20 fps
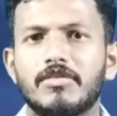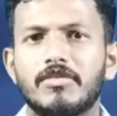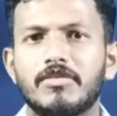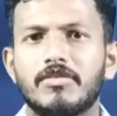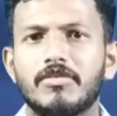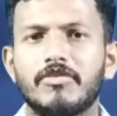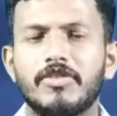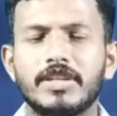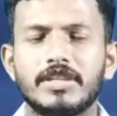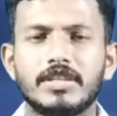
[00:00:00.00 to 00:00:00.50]

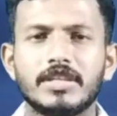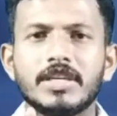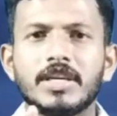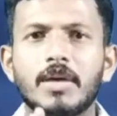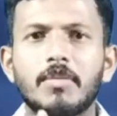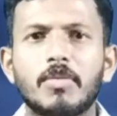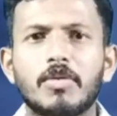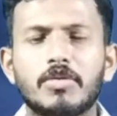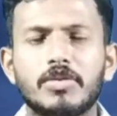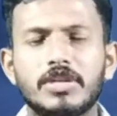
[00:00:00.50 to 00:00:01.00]
We think
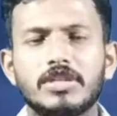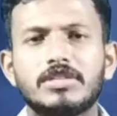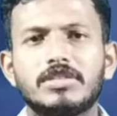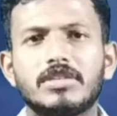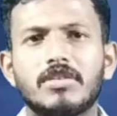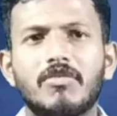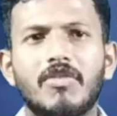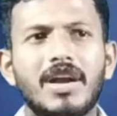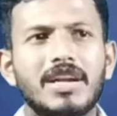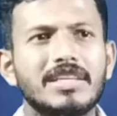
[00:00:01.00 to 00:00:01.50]
about it.
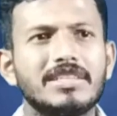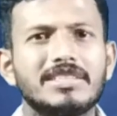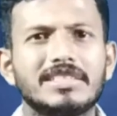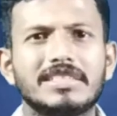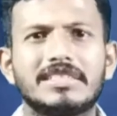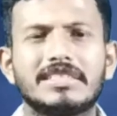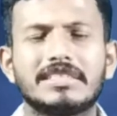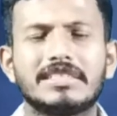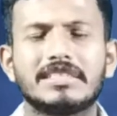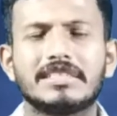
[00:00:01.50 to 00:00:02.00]
What is
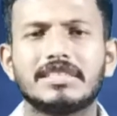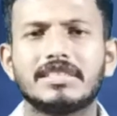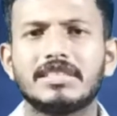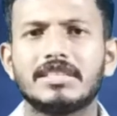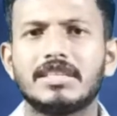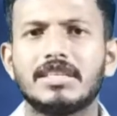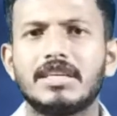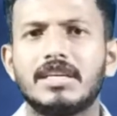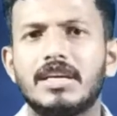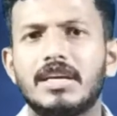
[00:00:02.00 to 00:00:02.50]
it?
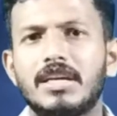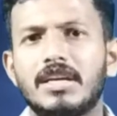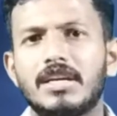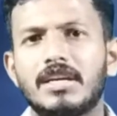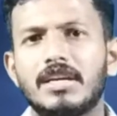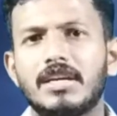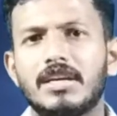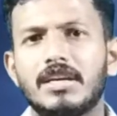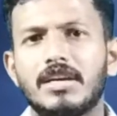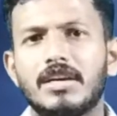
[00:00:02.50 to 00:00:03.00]

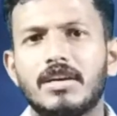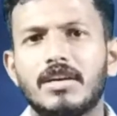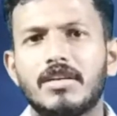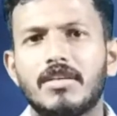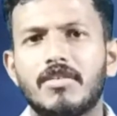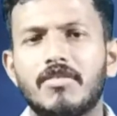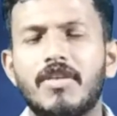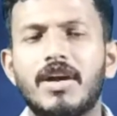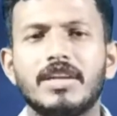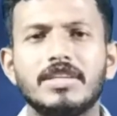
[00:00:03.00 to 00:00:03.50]

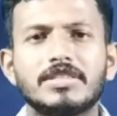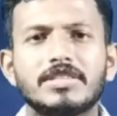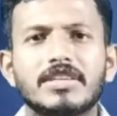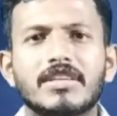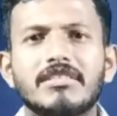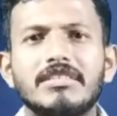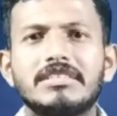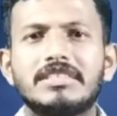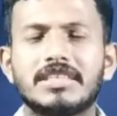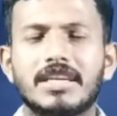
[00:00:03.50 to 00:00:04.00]
What is the
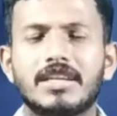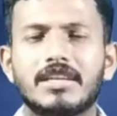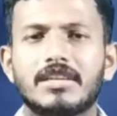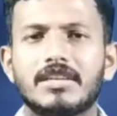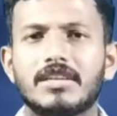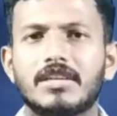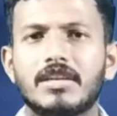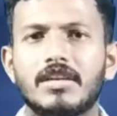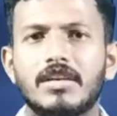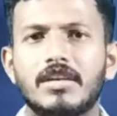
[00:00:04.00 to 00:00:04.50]

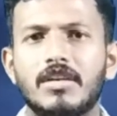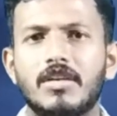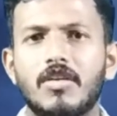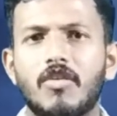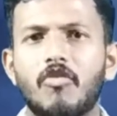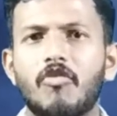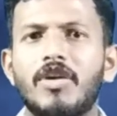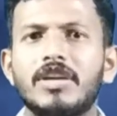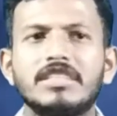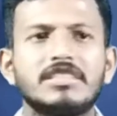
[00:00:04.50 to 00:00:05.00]
reason?
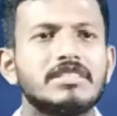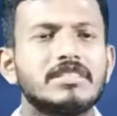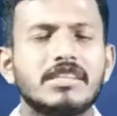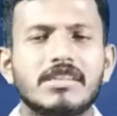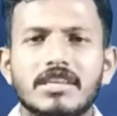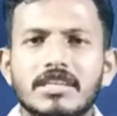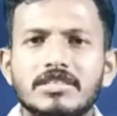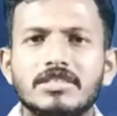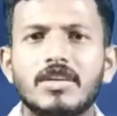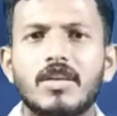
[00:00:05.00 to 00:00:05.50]
What is the
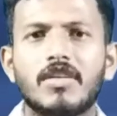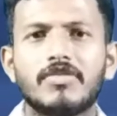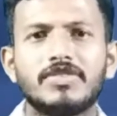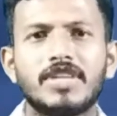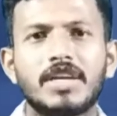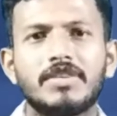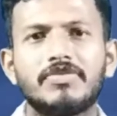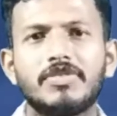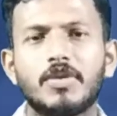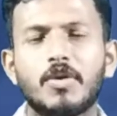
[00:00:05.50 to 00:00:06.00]
reason of
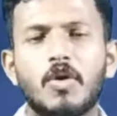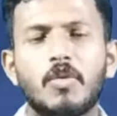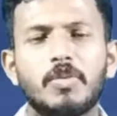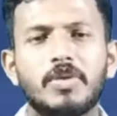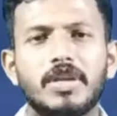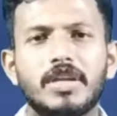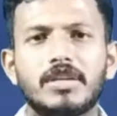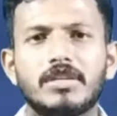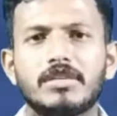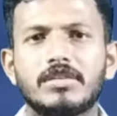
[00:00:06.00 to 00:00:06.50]
that
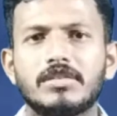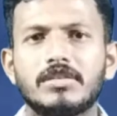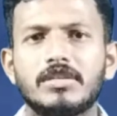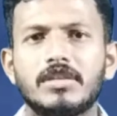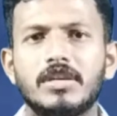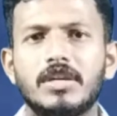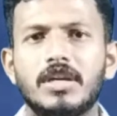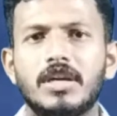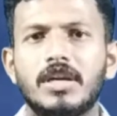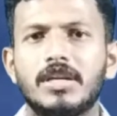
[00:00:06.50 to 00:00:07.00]
phenomenon?
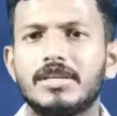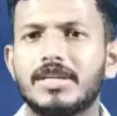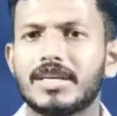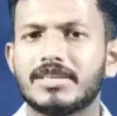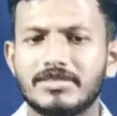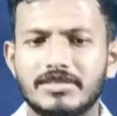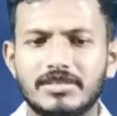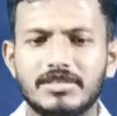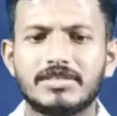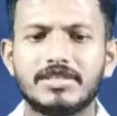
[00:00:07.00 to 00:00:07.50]

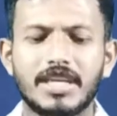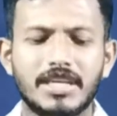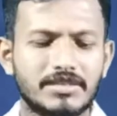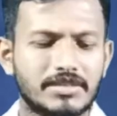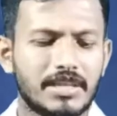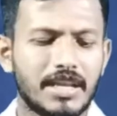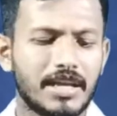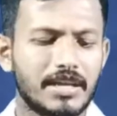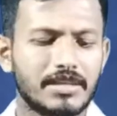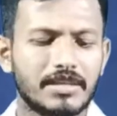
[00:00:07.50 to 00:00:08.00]
Text
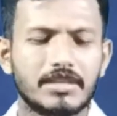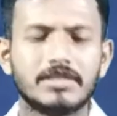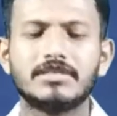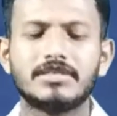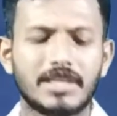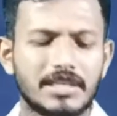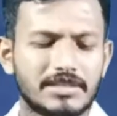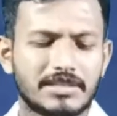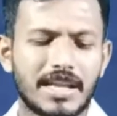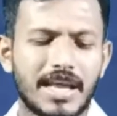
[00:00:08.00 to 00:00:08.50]

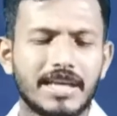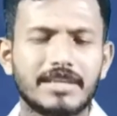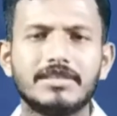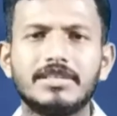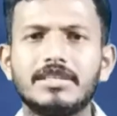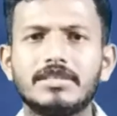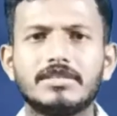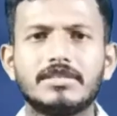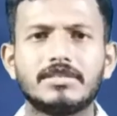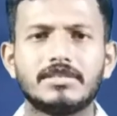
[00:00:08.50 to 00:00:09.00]
says like
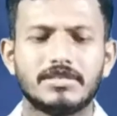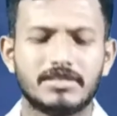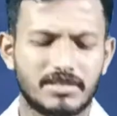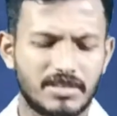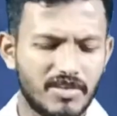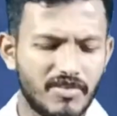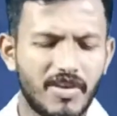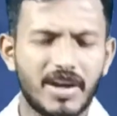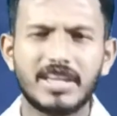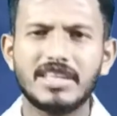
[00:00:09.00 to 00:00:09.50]
this.
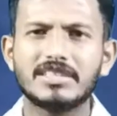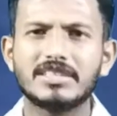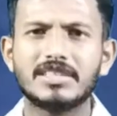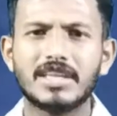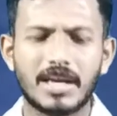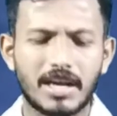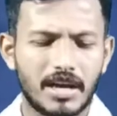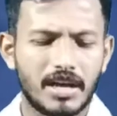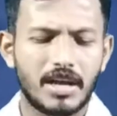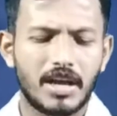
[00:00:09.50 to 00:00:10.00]
What is
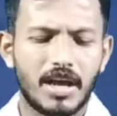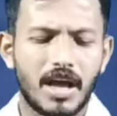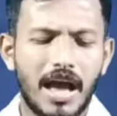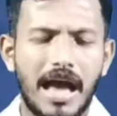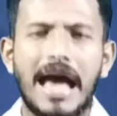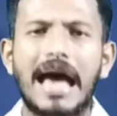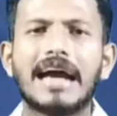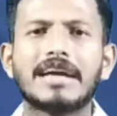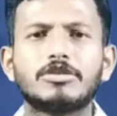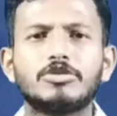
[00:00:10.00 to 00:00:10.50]
the
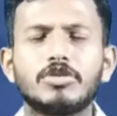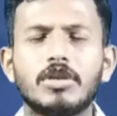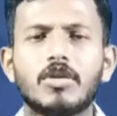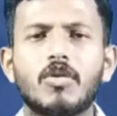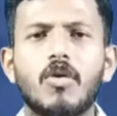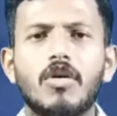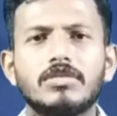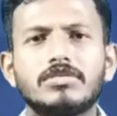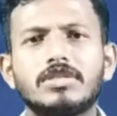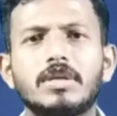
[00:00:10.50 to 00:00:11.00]
actual
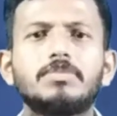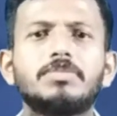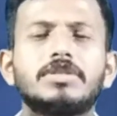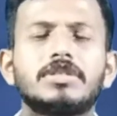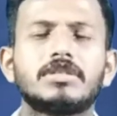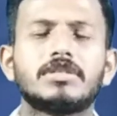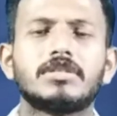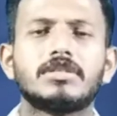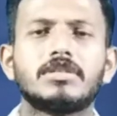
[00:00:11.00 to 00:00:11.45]
concept?